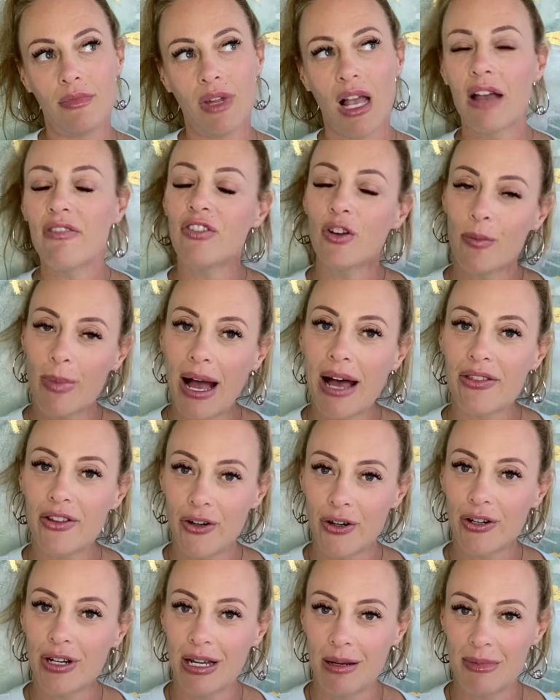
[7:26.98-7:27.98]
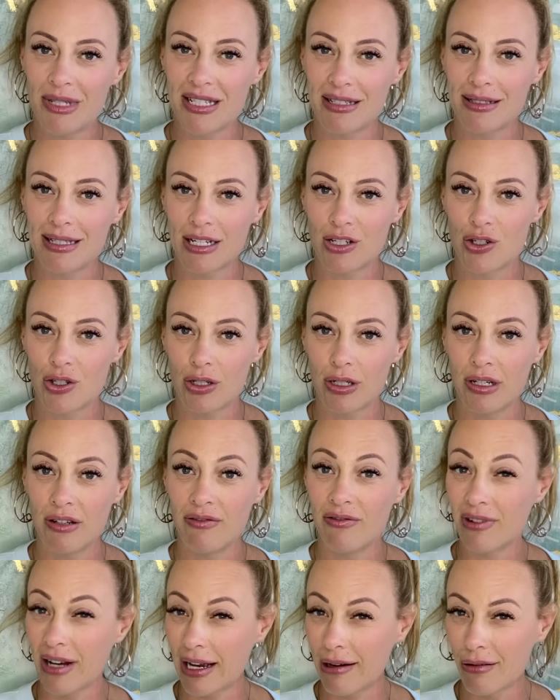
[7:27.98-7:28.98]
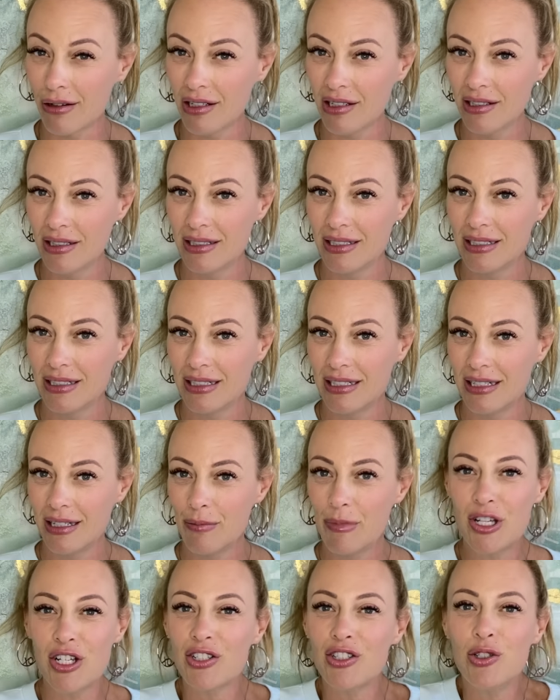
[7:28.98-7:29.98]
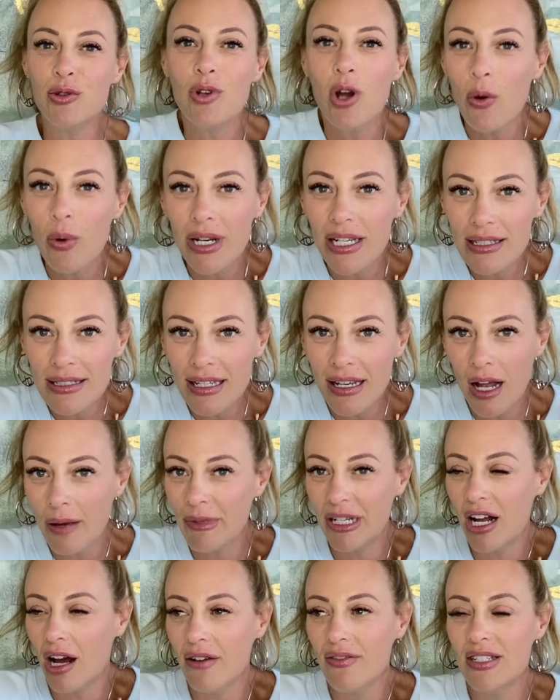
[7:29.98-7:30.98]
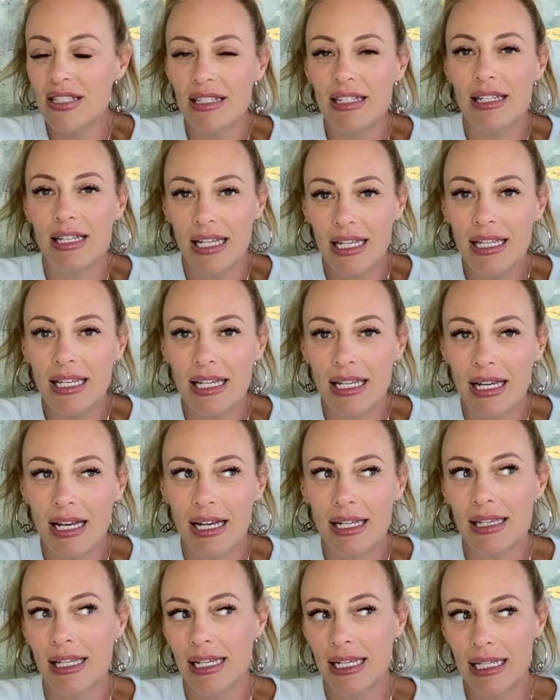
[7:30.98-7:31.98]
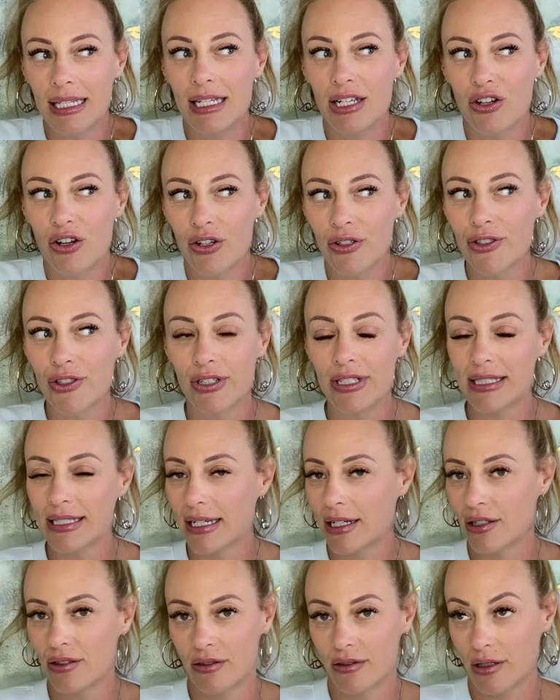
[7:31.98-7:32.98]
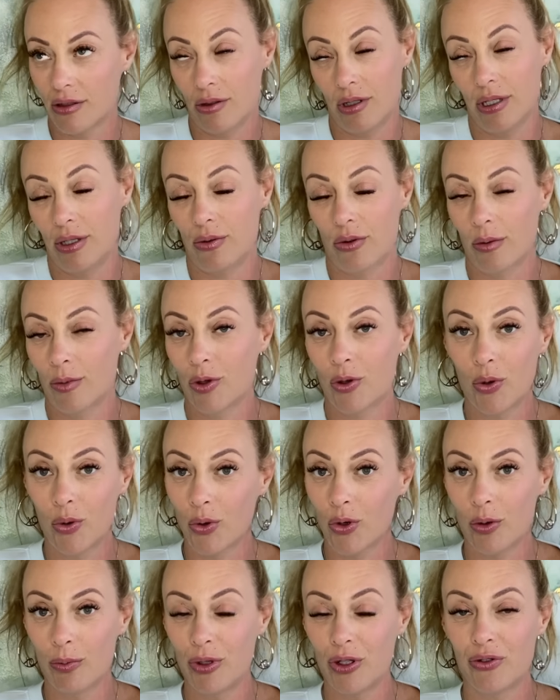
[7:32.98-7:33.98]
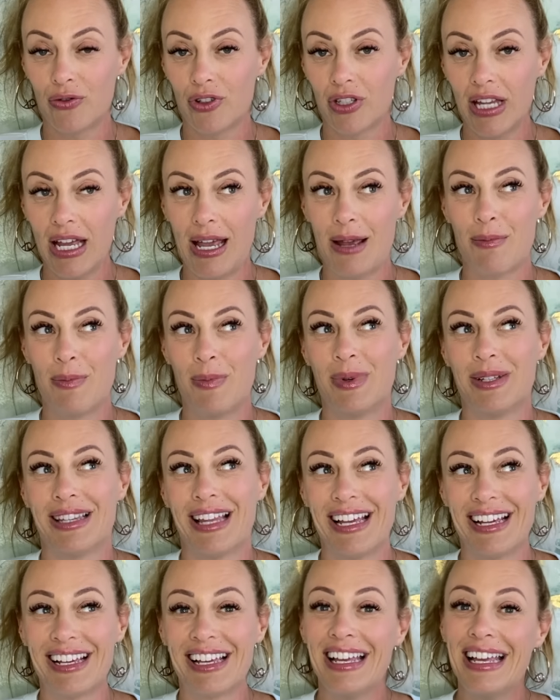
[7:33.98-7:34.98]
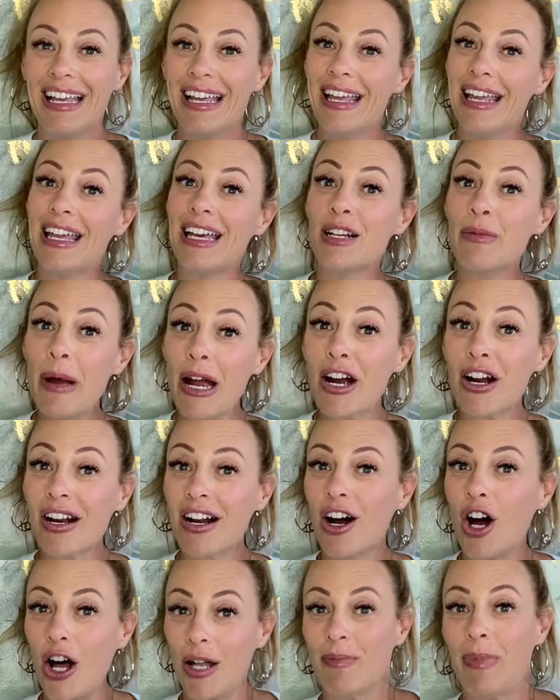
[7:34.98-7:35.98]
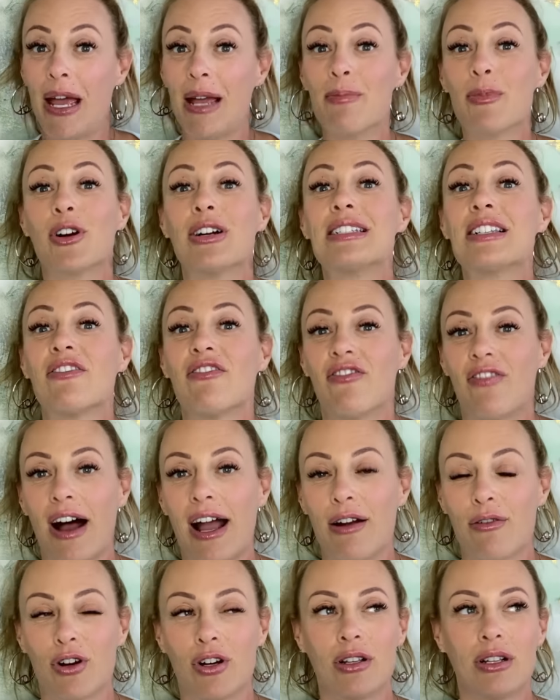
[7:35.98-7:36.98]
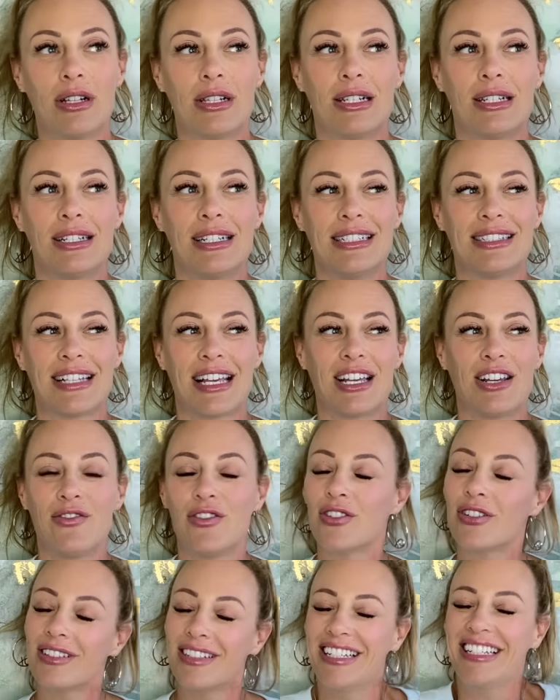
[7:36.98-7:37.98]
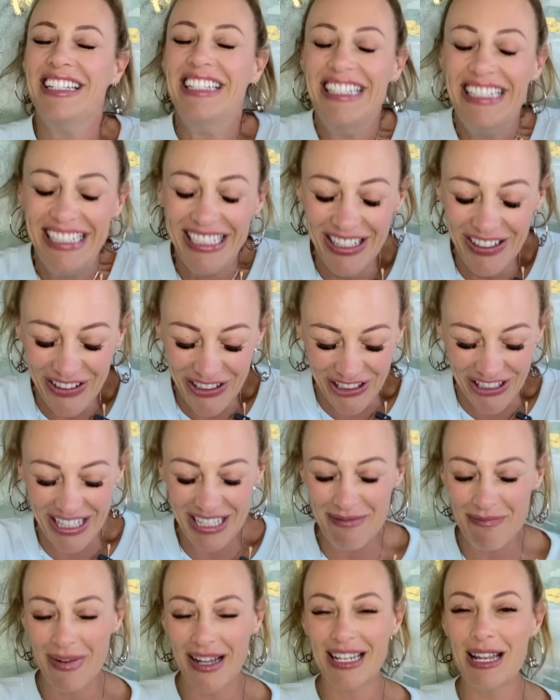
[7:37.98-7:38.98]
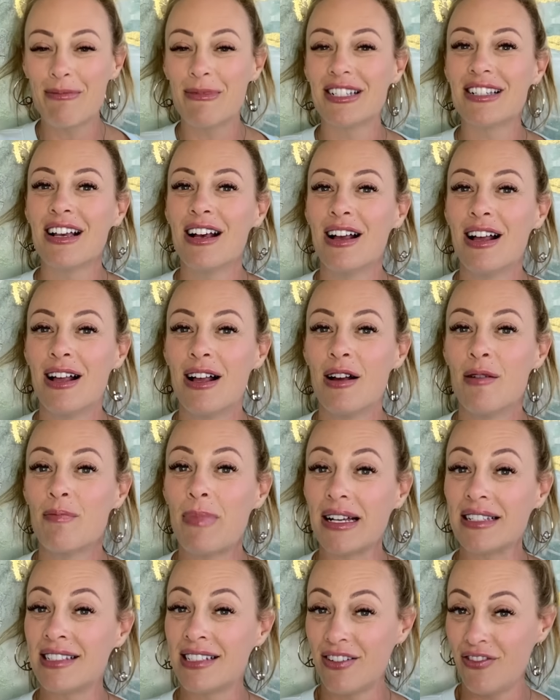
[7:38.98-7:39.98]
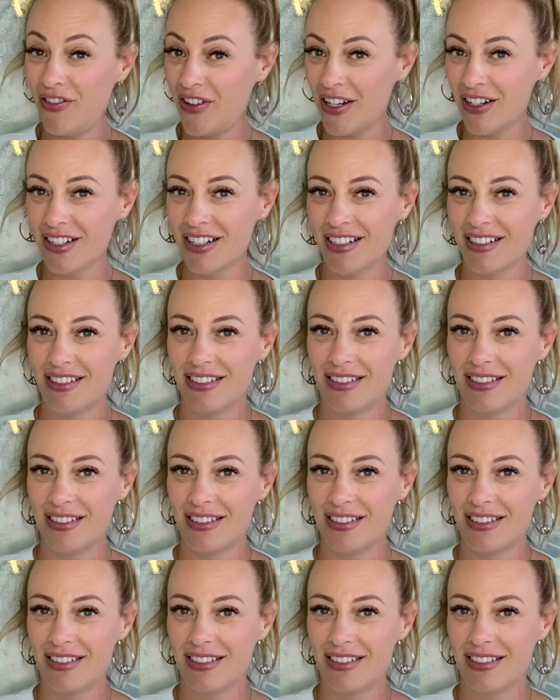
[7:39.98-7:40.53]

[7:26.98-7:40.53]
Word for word: I feel bad that her name is essentially Viral because, you know, it isn't. I mean, obviously in India and like Indian culture, it's like a totally normal, cool, beautiful name. Like in America on paper, it's Viral. It's like, if you're, you're like, my name is Pacifier.